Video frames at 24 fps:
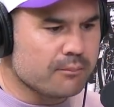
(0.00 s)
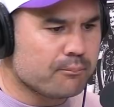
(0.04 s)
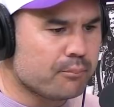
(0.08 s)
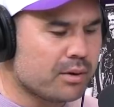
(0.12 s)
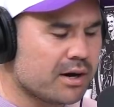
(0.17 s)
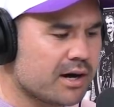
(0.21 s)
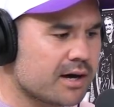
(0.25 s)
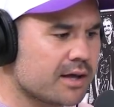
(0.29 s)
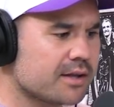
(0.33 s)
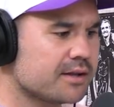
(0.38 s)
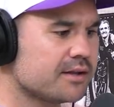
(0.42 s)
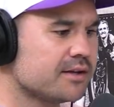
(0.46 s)

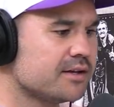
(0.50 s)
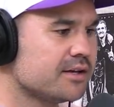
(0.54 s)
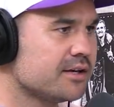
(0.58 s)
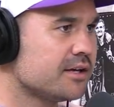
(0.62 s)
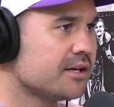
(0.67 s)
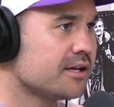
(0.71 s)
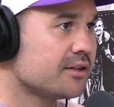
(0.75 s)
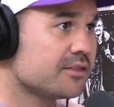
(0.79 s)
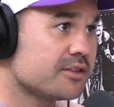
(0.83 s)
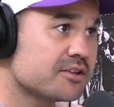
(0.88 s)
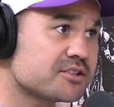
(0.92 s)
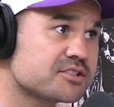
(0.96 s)
But
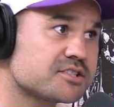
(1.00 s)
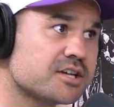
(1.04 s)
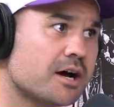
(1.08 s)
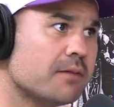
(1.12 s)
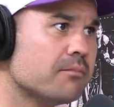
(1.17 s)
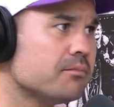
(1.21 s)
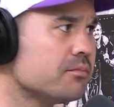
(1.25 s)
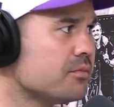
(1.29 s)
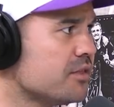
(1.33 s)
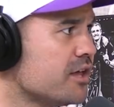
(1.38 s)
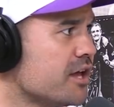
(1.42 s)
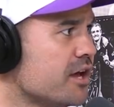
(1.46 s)
there's
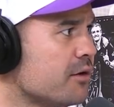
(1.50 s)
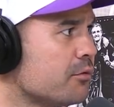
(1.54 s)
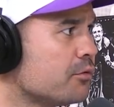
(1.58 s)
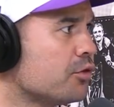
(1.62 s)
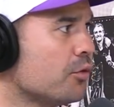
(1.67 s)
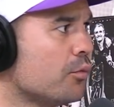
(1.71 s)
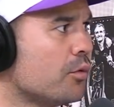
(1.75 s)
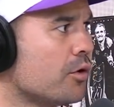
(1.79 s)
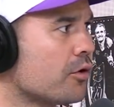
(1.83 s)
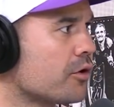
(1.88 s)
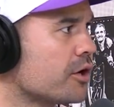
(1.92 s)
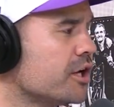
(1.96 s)
something there with
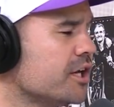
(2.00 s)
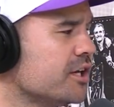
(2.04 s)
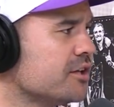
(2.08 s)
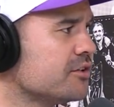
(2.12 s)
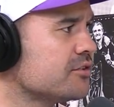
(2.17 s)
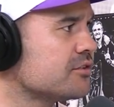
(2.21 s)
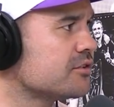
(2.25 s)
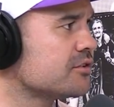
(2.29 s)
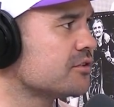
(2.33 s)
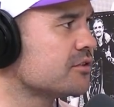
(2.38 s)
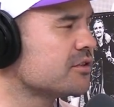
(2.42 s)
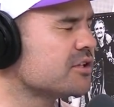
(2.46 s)
the
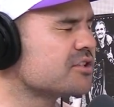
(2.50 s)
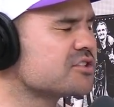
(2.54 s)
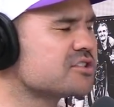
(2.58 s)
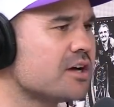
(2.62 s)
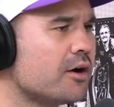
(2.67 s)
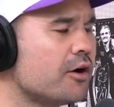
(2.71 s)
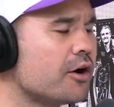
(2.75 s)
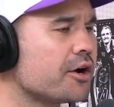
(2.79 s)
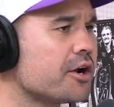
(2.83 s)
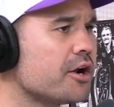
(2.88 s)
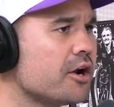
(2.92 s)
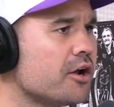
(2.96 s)
Warriors.
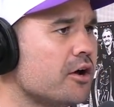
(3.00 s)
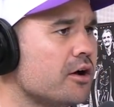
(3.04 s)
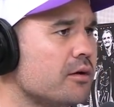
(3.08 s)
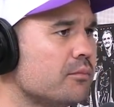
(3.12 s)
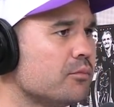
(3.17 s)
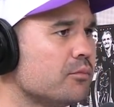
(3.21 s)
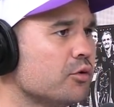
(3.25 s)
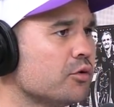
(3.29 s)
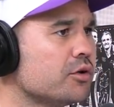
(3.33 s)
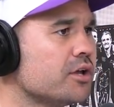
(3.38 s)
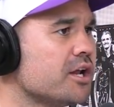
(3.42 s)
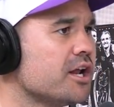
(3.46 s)
I don't know.
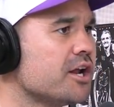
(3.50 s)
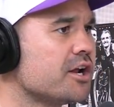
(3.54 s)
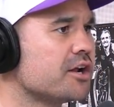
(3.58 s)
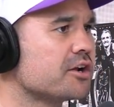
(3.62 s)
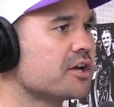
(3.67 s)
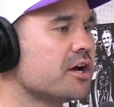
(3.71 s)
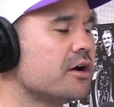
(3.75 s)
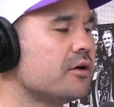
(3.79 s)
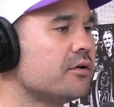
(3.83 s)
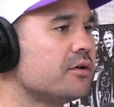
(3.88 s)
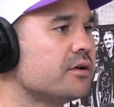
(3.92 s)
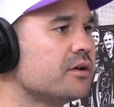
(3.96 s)
I'm looking at it
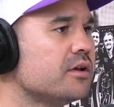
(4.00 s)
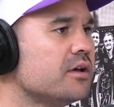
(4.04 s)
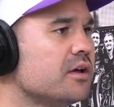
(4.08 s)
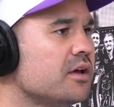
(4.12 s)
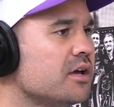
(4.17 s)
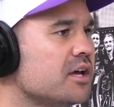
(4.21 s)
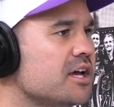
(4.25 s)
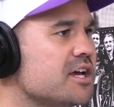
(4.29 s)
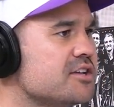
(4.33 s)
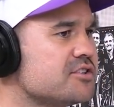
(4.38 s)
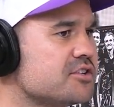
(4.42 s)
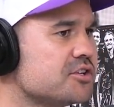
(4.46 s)
going,
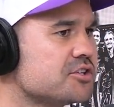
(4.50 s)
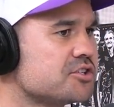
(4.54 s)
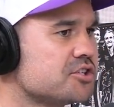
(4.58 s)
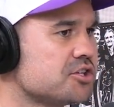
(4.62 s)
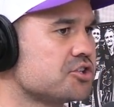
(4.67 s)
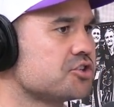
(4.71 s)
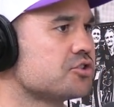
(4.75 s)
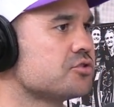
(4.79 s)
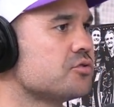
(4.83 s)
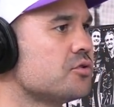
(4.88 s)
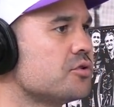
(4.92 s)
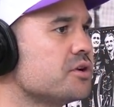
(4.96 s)
is it just
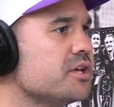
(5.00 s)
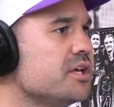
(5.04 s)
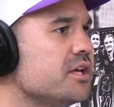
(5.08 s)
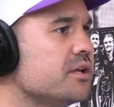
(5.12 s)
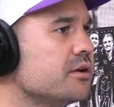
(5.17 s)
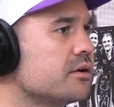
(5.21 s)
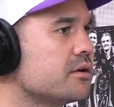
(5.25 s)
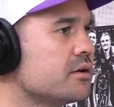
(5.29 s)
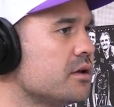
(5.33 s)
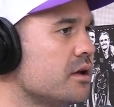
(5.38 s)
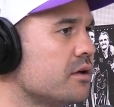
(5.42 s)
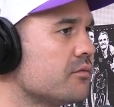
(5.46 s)

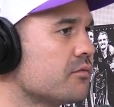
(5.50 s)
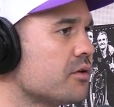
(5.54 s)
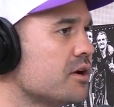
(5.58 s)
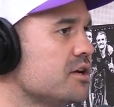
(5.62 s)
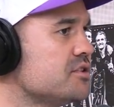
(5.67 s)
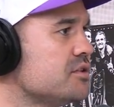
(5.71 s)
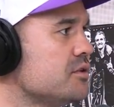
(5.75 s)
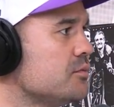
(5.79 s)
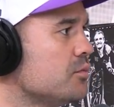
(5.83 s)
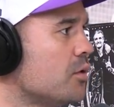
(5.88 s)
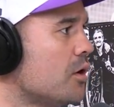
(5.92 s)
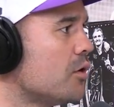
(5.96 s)
Shawnee and
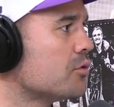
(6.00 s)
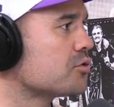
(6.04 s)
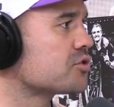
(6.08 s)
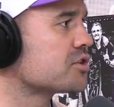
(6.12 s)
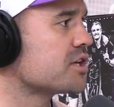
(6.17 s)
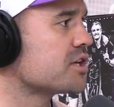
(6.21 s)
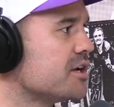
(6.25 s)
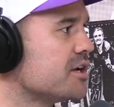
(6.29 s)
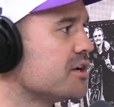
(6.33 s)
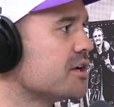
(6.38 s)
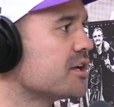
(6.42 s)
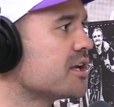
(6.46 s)
Reece Walsh
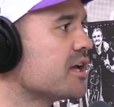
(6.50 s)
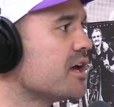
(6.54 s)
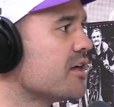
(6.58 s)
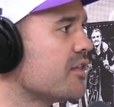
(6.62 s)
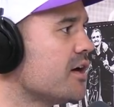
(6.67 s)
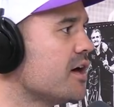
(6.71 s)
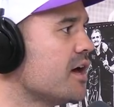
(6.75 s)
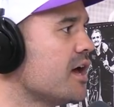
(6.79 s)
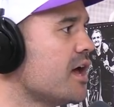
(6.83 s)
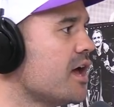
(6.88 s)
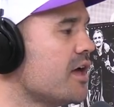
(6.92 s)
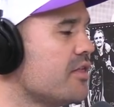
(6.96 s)

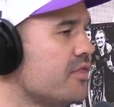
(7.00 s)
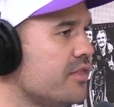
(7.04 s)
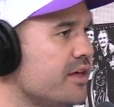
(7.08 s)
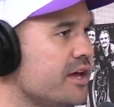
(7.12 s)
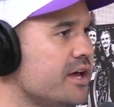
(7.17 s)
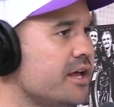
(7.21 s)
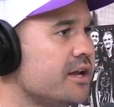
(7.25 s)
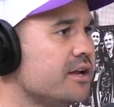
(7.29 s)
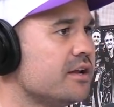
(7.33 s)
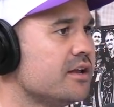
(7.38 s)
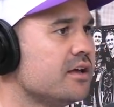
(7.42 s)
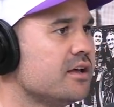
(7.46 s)
together, and
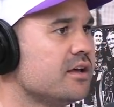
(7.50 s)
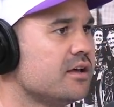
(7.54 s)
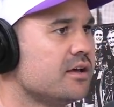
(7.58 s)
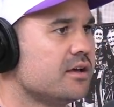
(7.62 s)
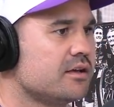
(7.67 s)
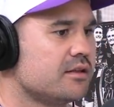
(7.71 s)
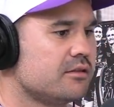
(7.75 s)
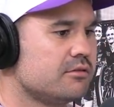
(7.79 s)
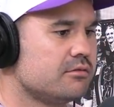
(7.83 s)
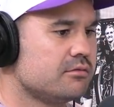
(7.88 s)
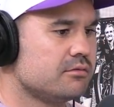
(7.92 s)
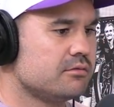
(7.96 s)
then
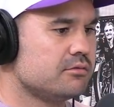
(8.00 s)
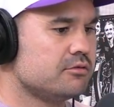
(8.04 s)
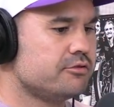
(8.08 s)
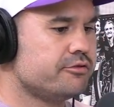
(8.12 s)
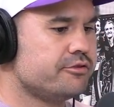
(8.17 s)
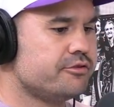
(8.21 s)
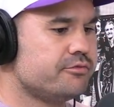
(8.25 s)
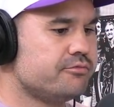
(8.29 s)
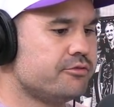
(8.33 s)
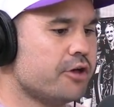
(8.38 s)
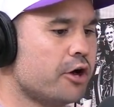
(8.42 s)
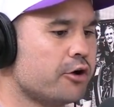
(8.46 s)

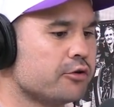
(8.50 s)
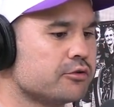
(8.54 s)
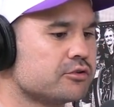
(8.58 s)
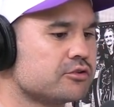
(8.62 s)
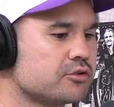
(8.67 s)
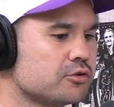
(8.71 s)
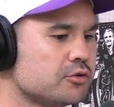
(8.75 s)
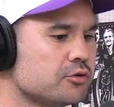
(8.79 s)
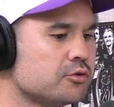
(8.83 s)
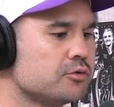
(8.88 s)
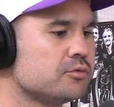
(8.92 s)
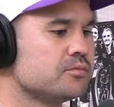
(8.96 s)
those
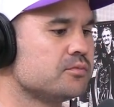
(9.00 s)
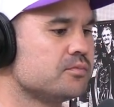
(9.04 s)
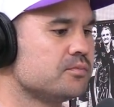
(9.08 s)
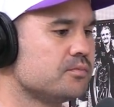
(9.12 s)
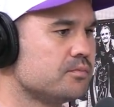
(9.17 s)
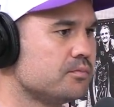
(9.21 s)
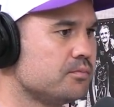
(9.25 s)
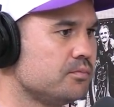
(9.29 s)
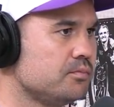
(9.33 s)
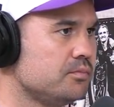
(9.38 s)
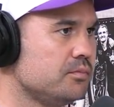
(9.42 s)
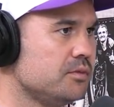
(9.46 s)
two,
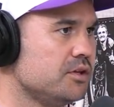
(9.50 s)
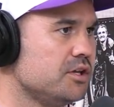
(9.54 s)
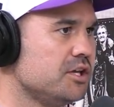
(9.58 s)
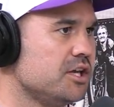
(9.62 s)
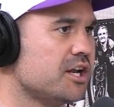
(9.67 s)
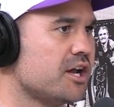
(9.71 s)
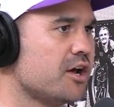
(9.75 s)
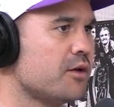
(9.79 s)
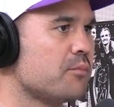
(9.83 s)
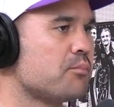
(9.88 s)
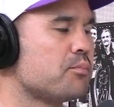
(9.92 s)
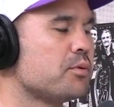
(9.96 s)

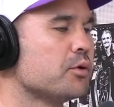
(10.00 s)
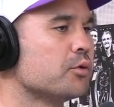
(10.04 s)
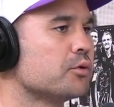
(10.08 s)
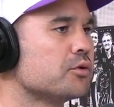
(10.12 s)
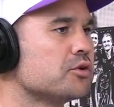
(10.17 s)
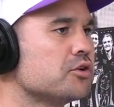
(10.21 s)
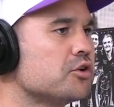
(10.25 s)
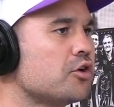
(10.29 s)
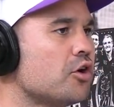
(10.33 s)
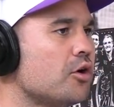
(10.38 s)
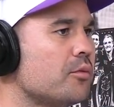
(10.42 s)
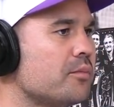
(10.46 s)

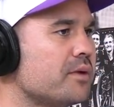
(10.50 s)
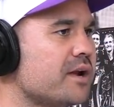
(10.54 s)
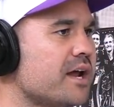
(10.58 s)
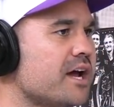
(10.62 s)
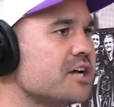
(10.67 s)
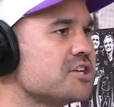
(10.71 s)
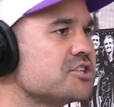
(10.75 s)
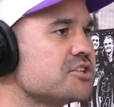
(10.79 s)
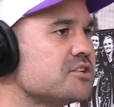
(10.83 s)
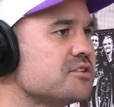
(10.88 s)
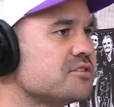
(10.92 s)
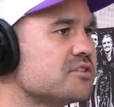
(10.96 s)
building
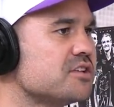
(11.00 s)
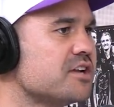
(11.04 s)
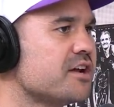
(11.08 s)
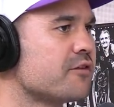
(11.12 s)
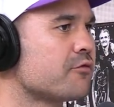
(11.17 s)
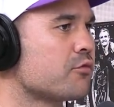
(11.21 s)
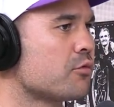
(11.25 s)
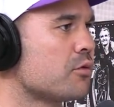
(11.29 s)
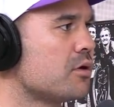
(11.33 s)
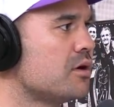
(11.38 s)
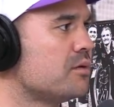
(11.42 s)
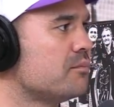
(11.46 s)
combinations and
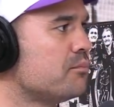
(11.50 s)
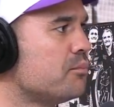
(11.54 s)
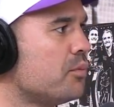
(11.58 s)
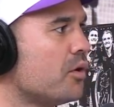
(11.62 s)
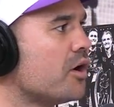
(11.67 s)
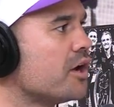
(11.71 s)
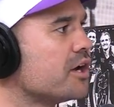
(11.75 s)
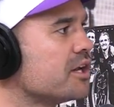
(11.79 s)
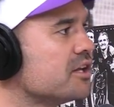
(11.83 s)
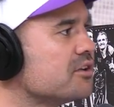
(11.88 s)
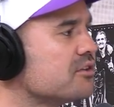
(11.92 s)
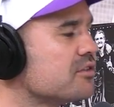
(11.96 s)
everyone
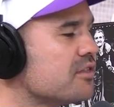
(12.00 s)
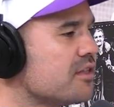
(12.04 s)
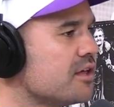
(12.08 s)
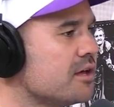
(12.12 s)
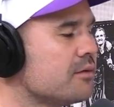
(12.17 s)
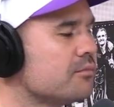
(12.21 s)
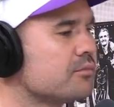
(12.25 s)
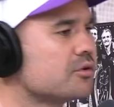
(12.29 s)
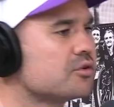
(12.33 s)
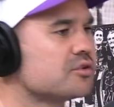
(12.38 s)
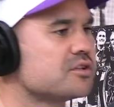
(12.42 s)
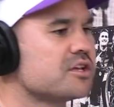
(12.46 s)
buying into
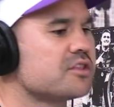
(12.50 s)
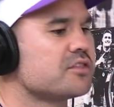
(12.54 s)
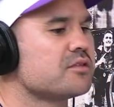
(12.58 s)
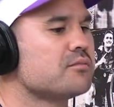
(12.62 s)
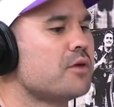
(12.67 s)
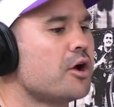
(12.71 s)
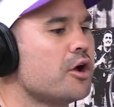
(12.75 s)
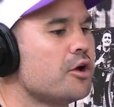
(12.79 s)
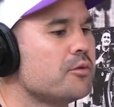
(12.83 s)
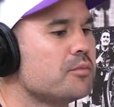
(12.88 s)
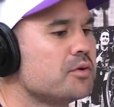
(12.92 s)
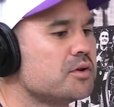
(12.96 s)
them? Because at the
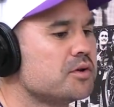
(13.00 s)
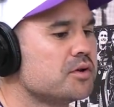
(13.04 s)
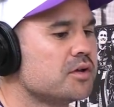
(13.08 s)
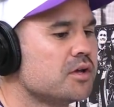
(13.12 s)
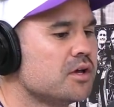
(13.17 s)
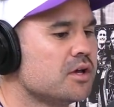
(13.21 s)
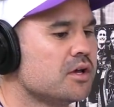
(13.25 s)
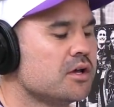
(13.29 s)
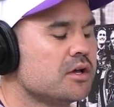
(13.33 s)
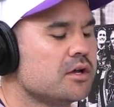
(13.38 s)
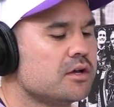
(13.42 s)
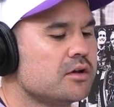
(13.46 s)
moment,
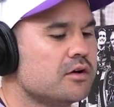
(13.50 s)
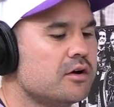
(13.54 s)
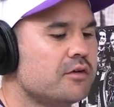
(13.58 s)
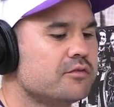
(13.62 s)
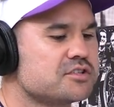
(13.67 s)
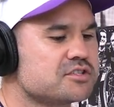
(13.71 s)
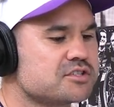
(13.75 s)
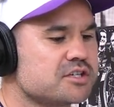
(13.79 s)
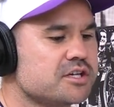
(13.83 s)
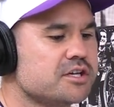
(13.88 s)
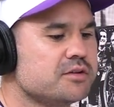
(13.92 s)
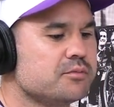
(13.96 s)

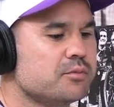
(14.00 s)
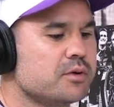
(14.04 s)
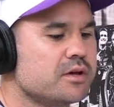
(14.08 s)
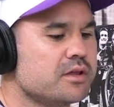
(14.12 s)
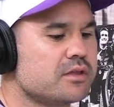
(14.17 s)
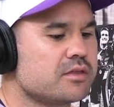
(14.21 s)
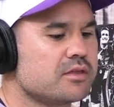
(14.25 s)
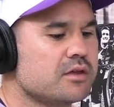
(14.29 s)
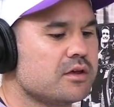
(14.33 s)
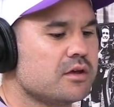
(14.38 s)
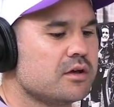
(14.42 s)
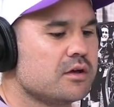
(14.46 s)
obviously with